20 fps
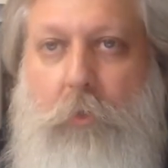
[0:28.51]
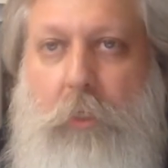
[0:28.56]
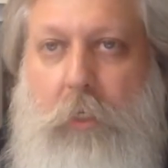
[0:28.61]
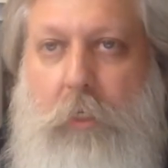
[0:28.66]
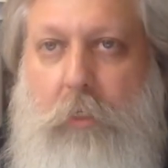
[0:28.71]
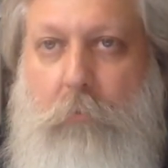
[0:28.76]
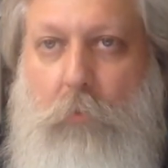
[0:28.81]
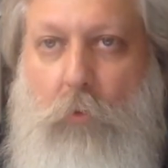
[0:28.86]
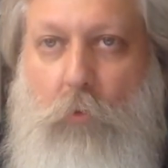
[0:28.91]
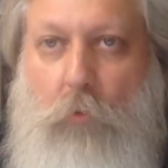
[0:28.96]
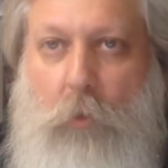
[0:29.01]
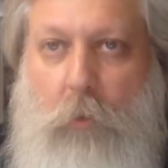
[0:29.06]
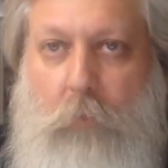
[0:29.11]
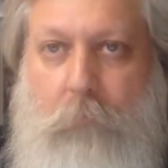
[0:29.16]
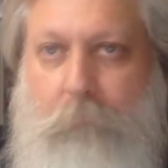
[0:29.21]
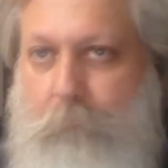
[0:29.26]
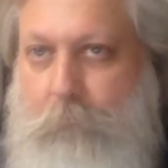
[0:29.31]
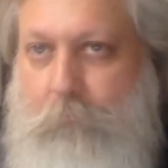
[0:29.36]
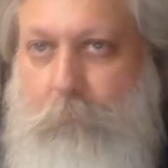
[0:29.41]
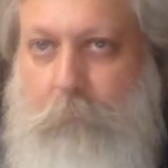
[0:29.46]
day number 1,
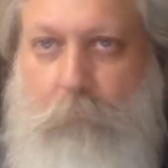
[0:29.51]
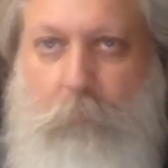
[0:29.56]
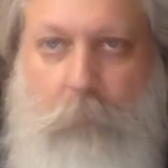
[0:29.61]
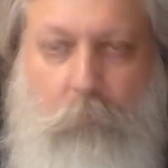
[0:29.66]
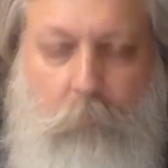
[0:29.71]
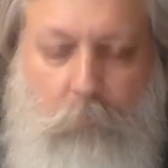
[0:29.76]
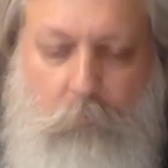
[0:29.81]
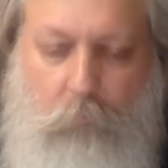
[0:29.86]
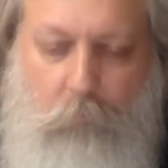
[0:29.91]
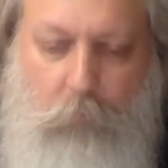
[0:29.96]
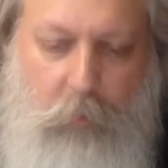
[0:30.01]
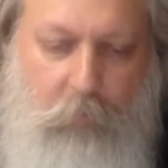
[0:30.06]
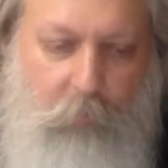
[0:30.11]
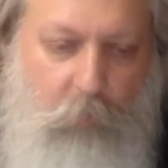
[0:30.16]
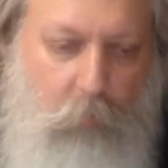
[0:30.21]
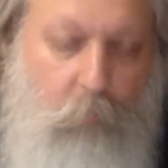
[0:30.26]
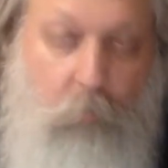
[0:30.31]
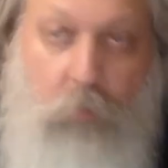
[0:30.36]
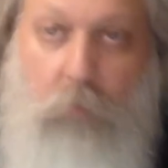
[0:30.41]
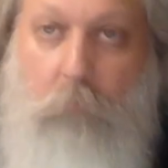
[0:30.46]

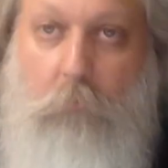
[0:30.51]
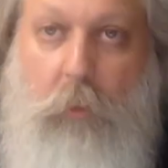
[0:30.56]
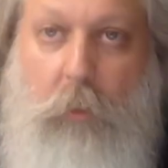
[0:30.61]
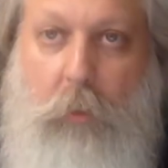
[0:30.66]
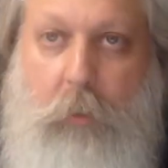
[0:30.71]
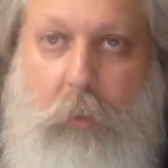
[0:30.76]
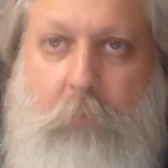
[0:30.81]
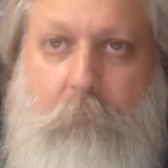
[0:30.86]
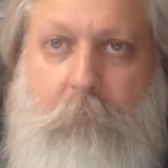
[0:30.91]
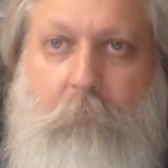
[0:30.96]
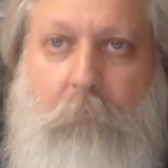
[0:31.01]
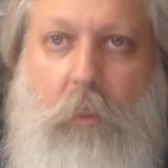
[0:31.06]
whatever, it's a Monday.